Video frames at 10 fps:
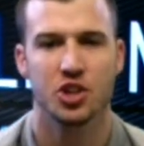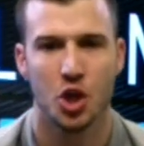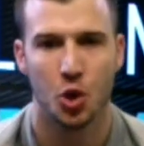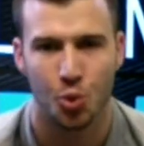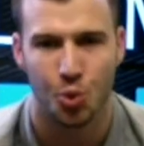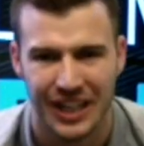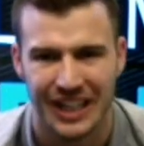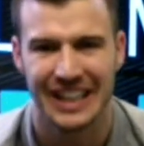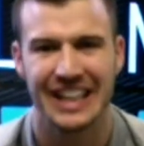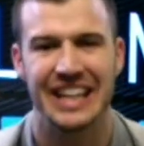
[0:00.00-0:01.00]
to
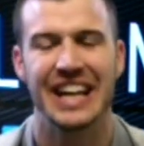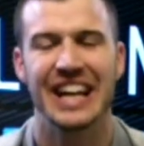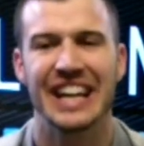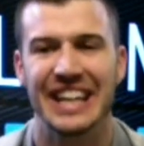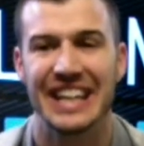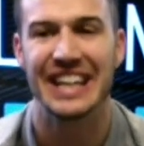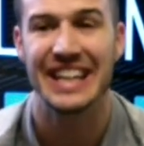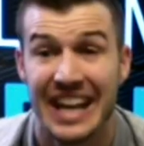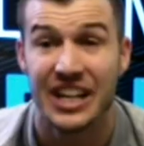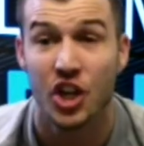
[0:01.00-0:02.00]
really
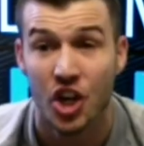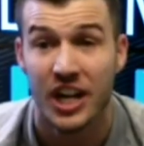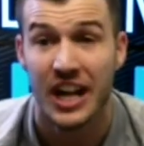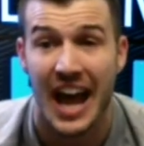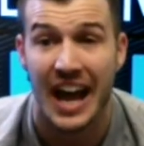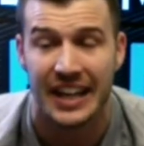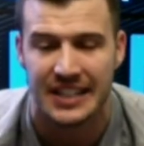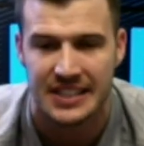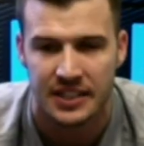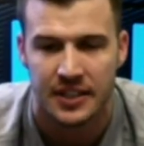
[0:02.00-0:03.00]
get good at it.